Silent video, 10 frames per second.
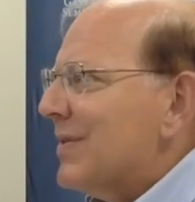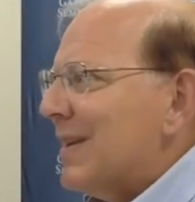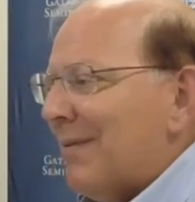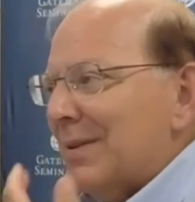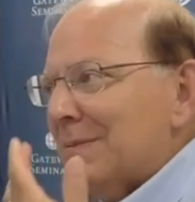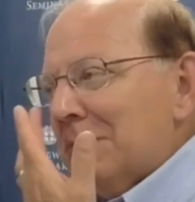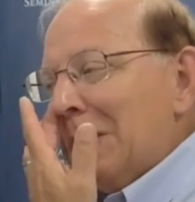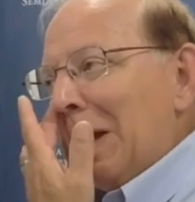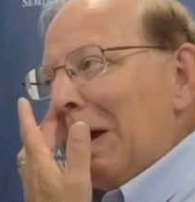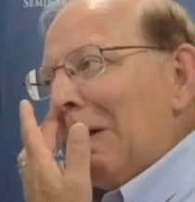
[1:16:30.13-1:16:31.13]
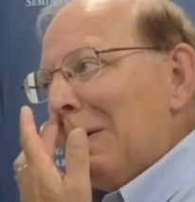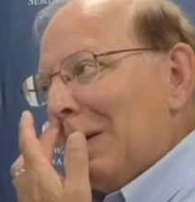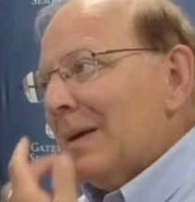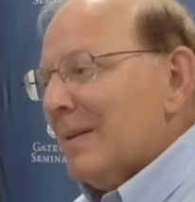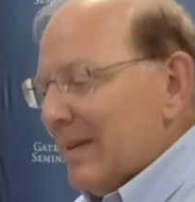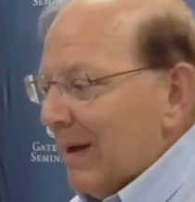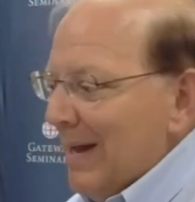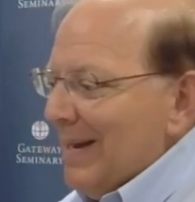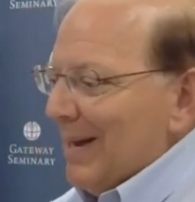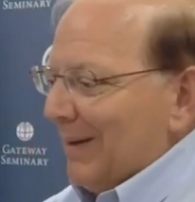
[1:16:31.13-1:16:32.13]
seven. Yeah. Okay. Yeah.
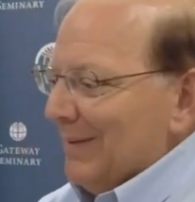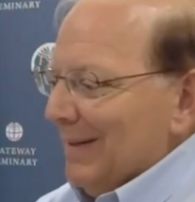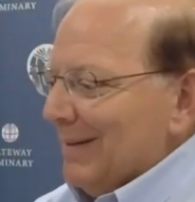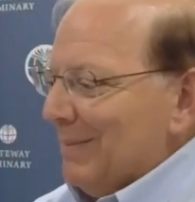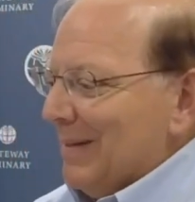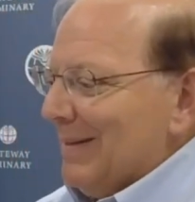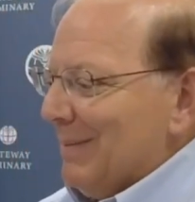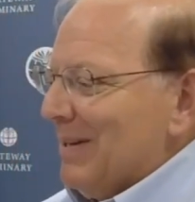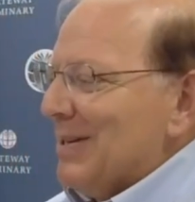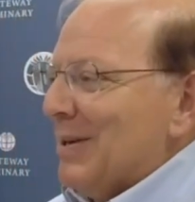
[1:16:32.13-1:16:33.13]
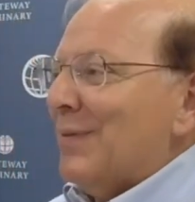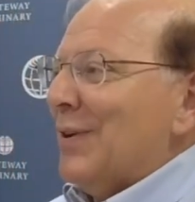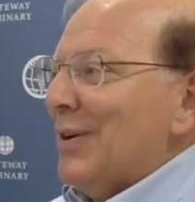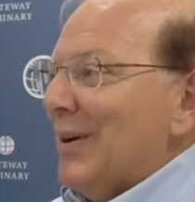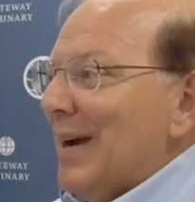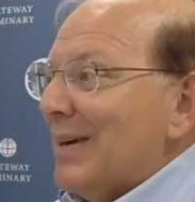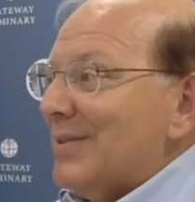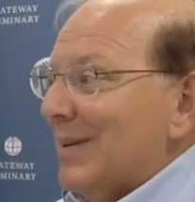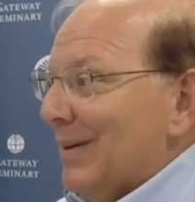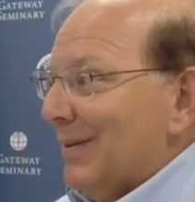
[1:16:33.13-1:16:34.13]
Now let me let me tell you for your
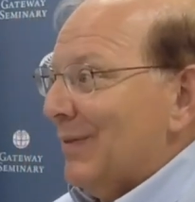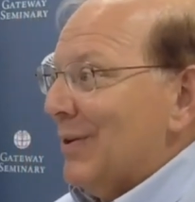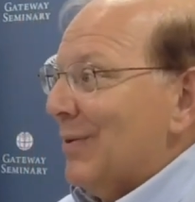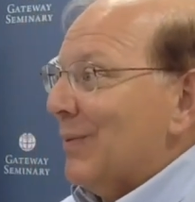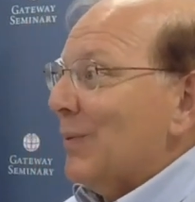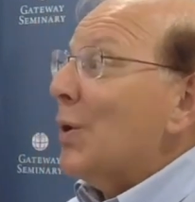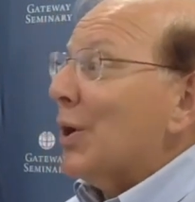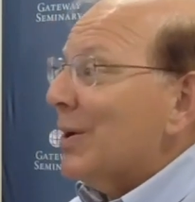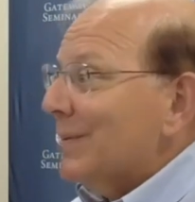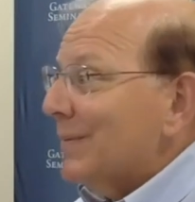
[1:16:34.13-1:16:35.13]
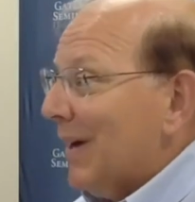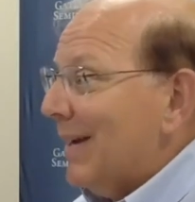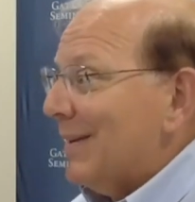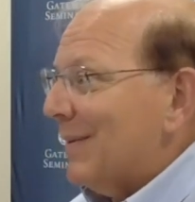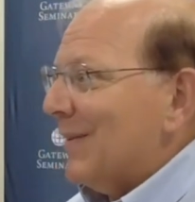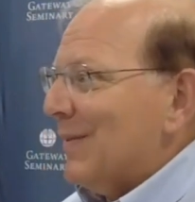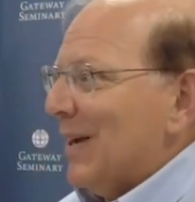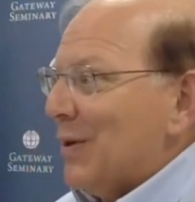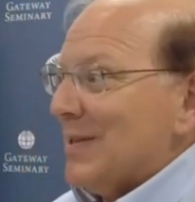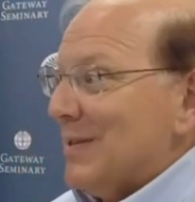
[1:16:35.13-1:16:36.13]
ex, uh, for your work, yeah. right? You, you
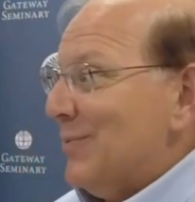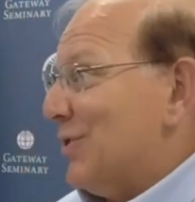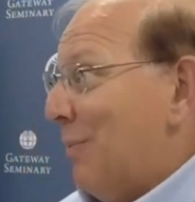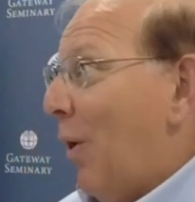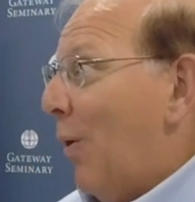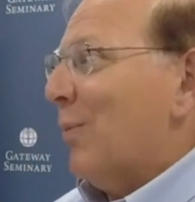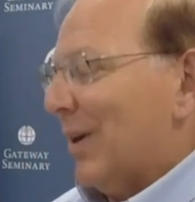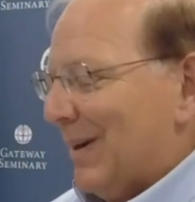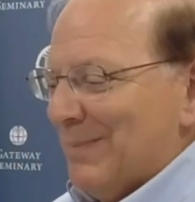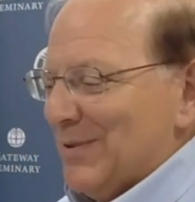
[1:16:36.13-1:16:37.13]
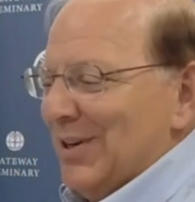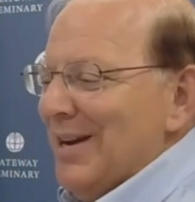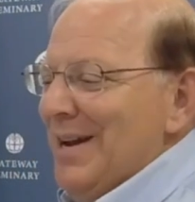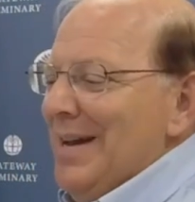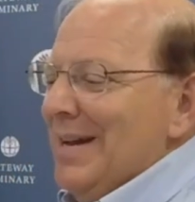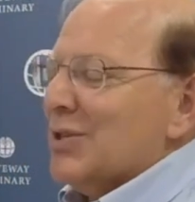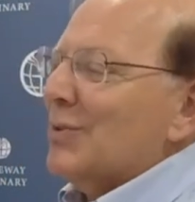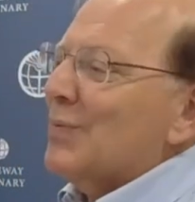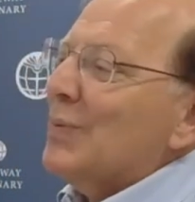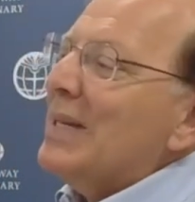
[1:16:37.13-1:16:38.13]
want to do oh, some yeah. homework, I'm yeah. sure.
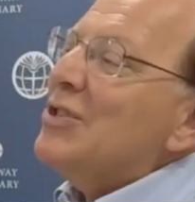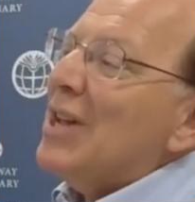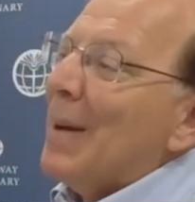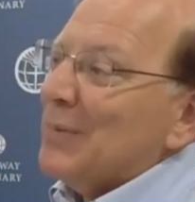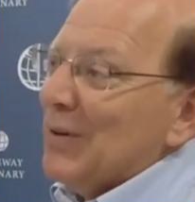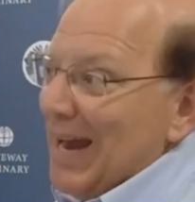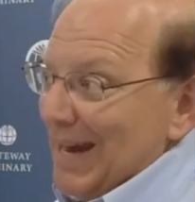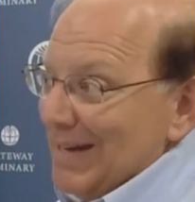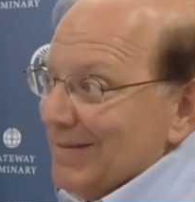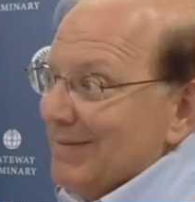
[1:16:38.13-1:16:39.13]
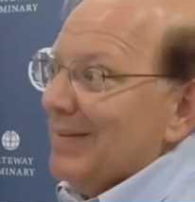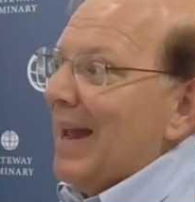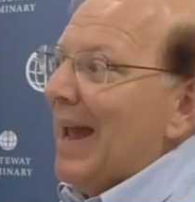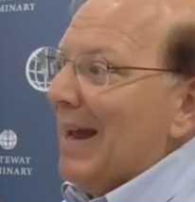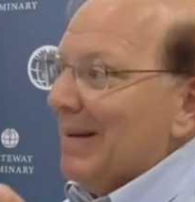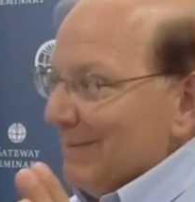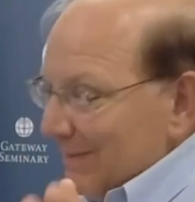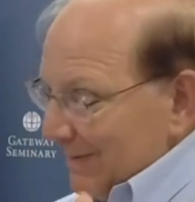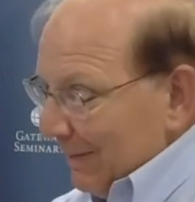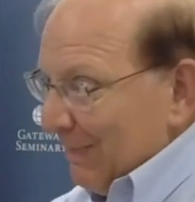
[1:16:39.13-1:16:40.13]
So read chapter 8 mm-hmm.
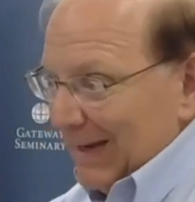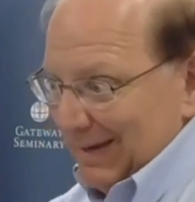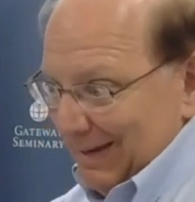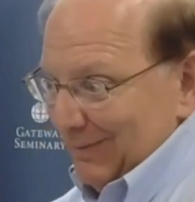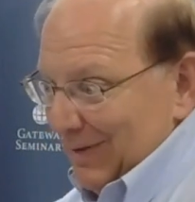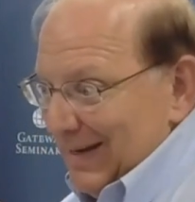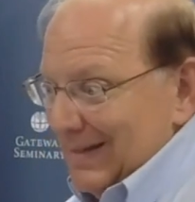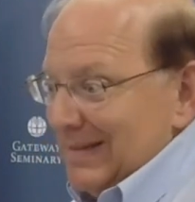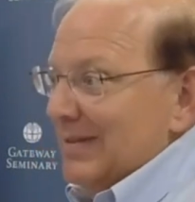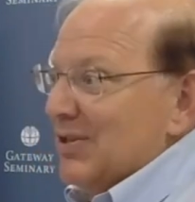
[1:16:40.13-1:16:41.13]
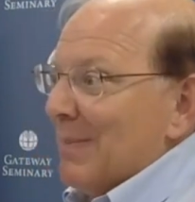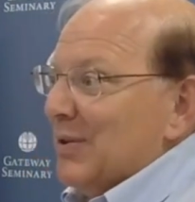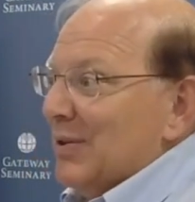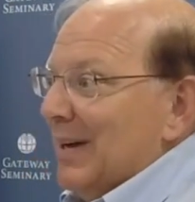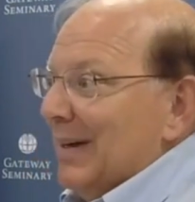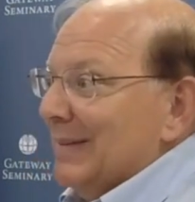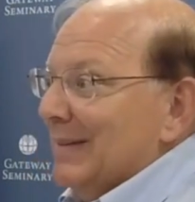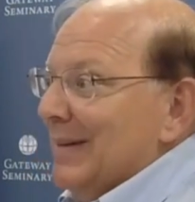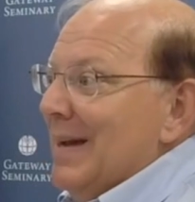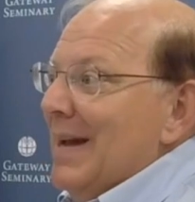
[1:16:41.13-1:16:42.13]
and the big and right into chapter nine.
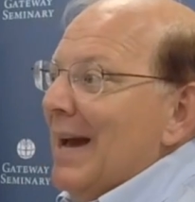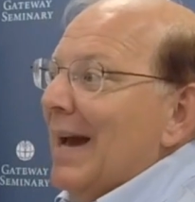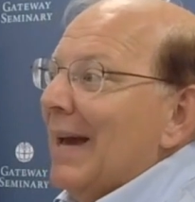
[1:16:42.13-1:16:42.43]
Okay.